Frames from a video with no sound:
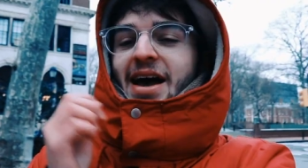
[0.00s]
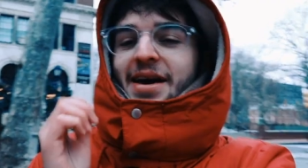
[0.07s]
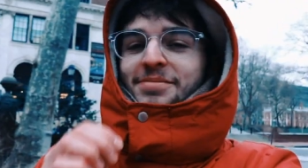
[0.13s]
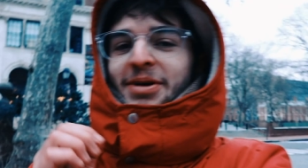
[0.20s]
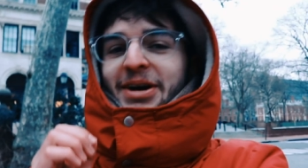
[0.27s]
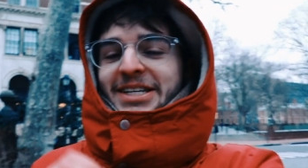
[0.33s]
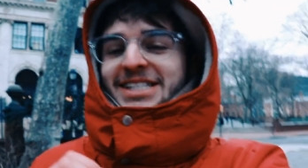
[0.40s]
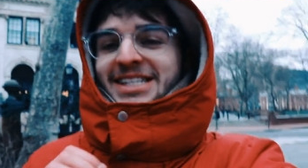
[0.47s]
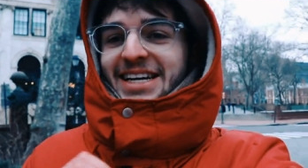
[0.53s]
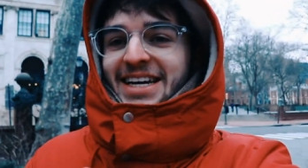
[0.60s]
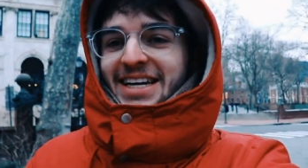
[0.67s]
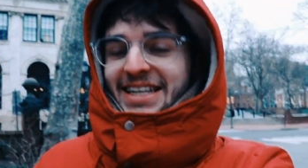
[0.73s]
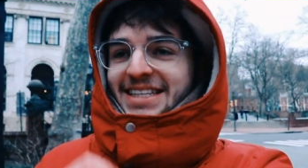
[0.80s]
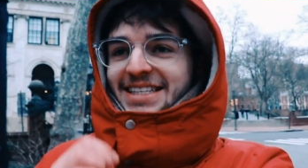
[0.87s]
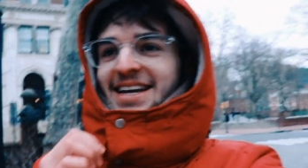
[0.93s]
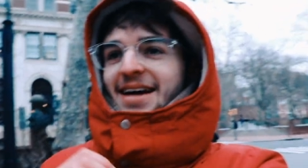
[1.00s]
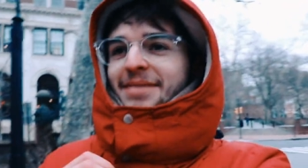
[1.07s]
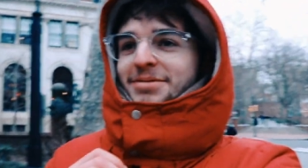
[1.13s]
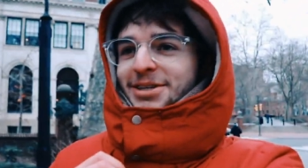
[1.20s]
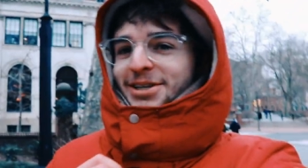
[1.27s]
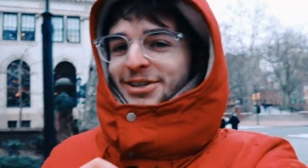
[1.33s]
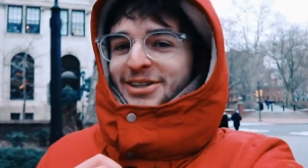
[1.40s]
I must say it's an
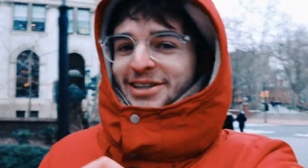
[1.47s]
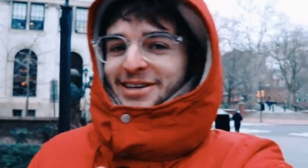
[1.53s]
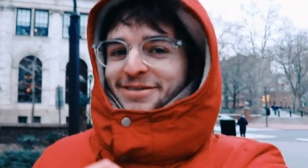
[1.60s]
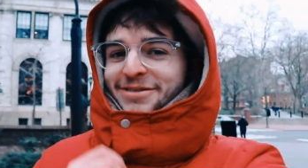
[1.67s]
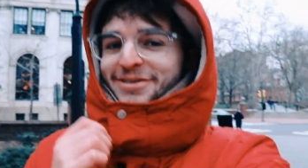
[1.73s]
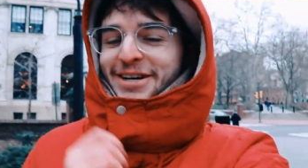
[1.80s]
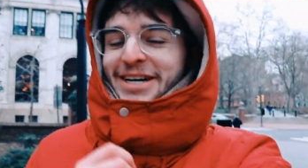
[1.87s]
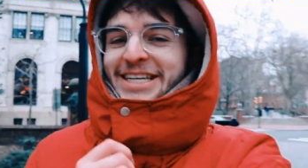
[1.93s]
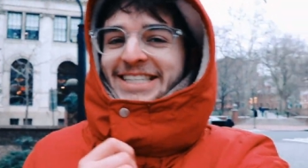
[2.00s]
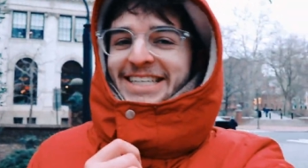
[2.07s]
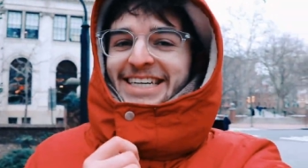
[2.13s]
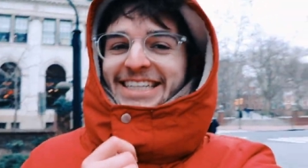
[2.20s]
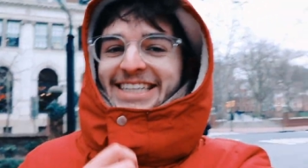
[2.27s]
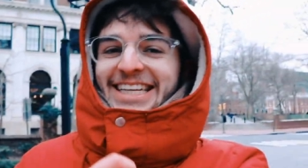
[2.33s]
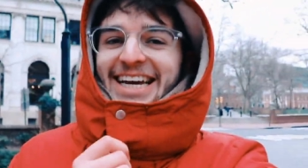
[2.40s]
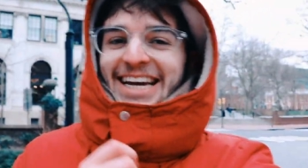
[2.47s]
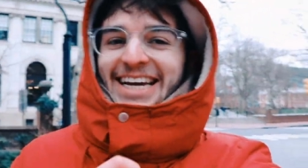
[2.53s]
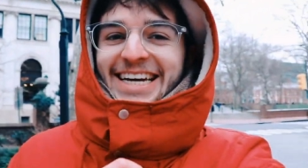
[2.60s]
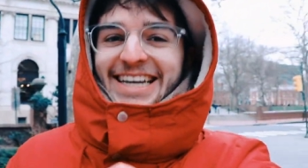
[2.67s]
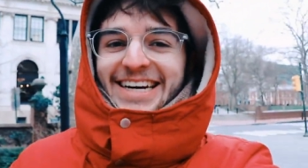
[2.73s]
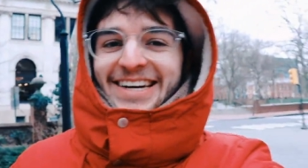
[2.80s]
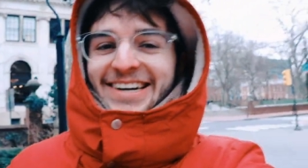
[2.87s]
absolutely freezing
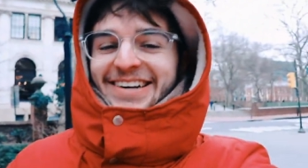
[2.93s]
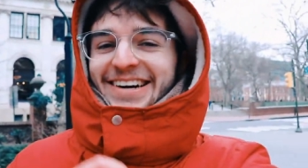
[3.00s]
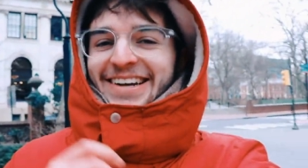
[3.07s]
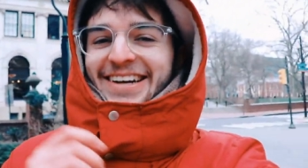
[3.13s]
day here